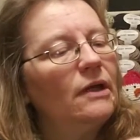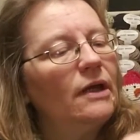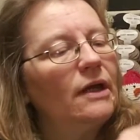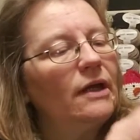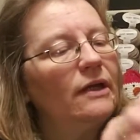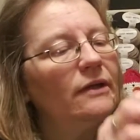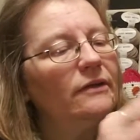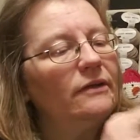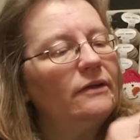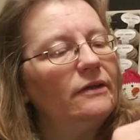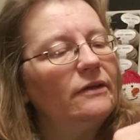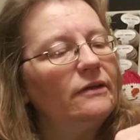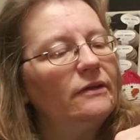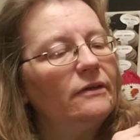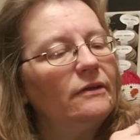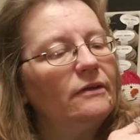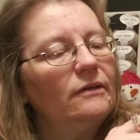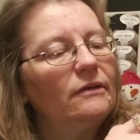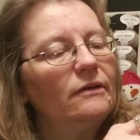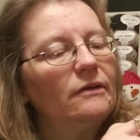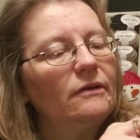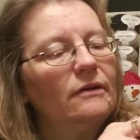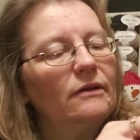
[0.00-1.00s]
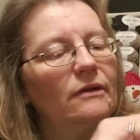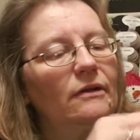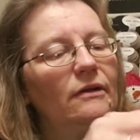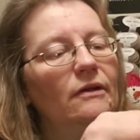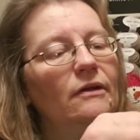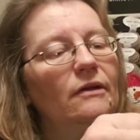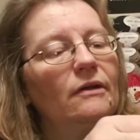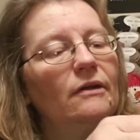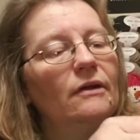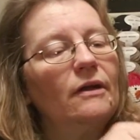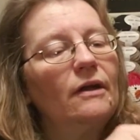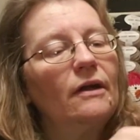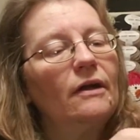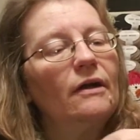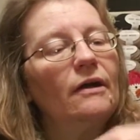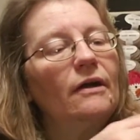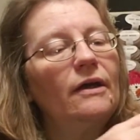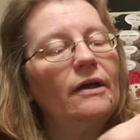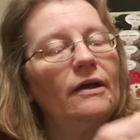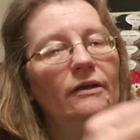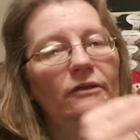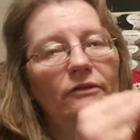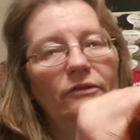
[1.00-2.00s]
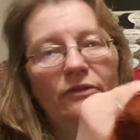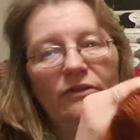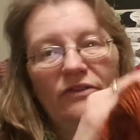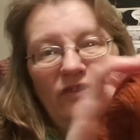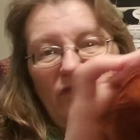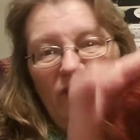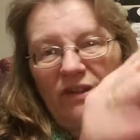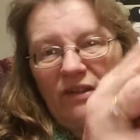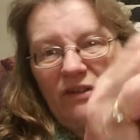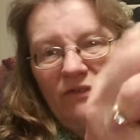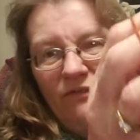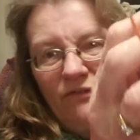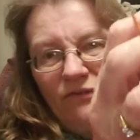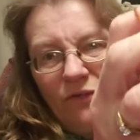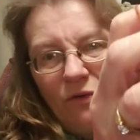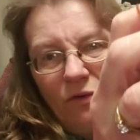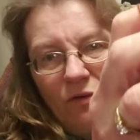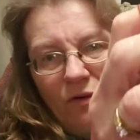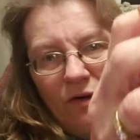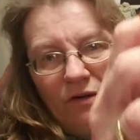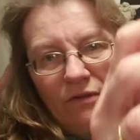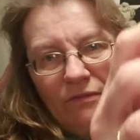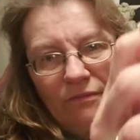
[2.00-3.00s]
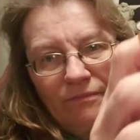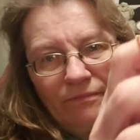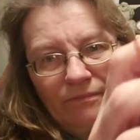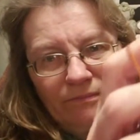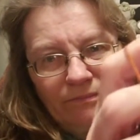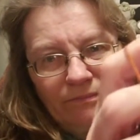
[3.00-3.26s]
And it looks like a 4.